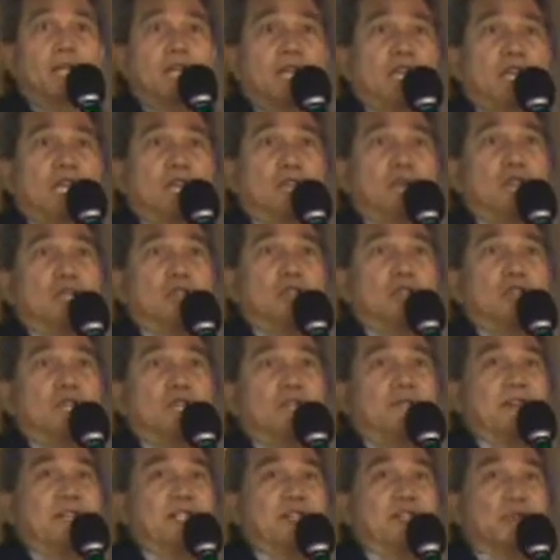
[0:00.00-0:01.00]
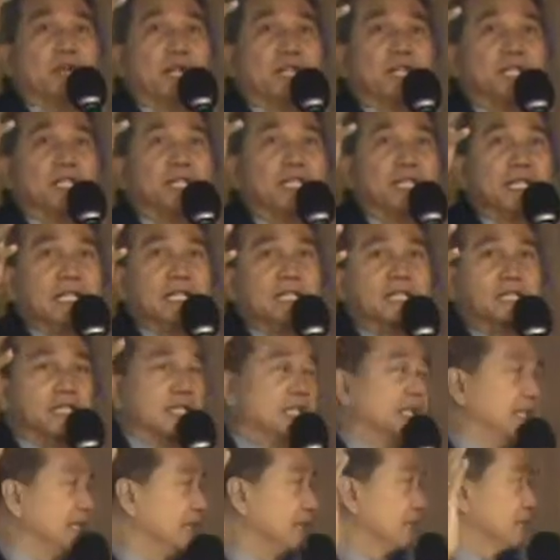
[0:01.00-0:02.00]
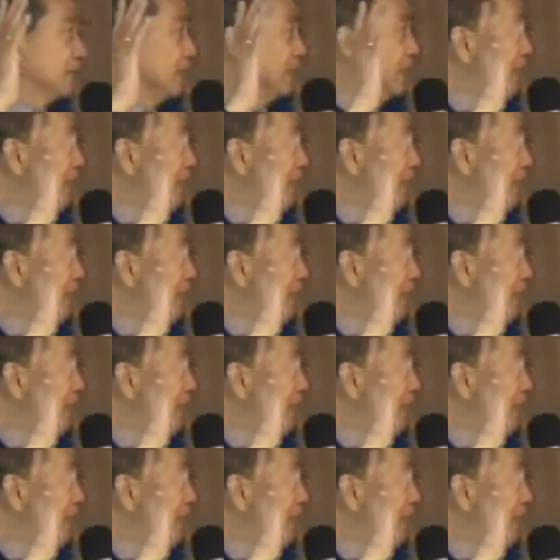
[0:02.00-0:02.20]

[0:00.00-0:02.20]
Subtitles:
He will do even greater things than this.